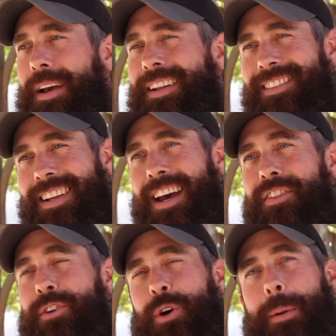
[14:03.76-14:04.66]
Instead,
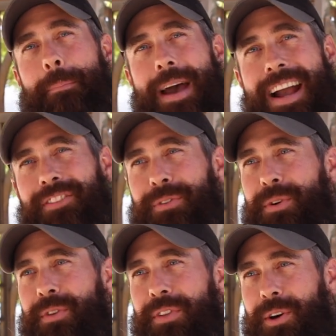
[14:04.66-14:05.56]
they're going back
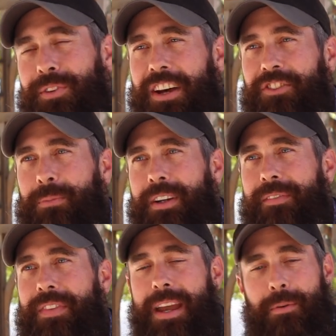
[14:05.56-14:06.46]
through the Old Testament
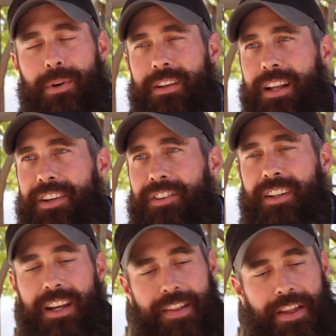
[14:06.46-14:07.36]
and realizing
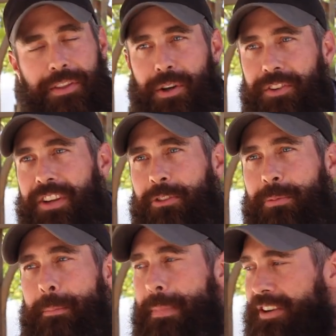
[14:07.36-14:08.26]
that the Old
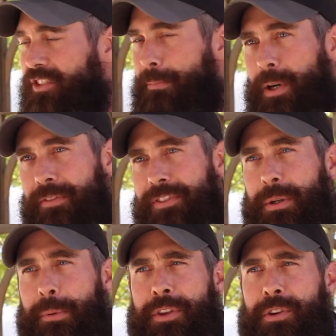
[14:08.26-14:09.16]
Testament matches up perfectly
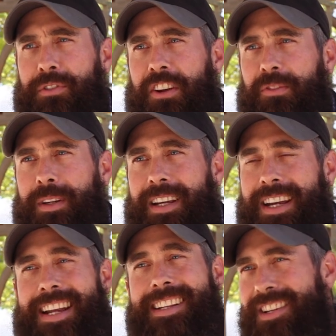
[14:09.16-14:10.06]
with the New Testament.
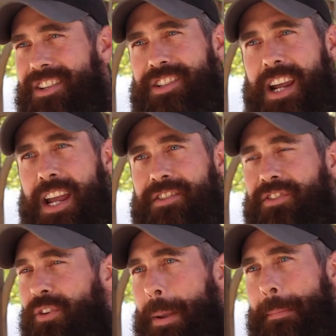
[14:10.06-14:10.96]
He didn't change.
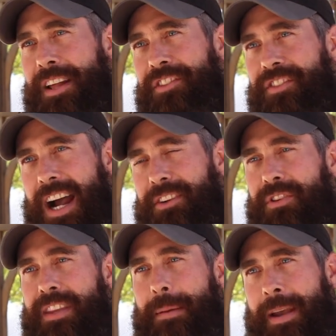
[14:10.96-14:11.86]
It's only man's
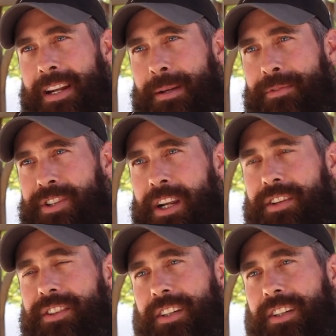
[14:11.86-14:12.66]
doctrine that made him change.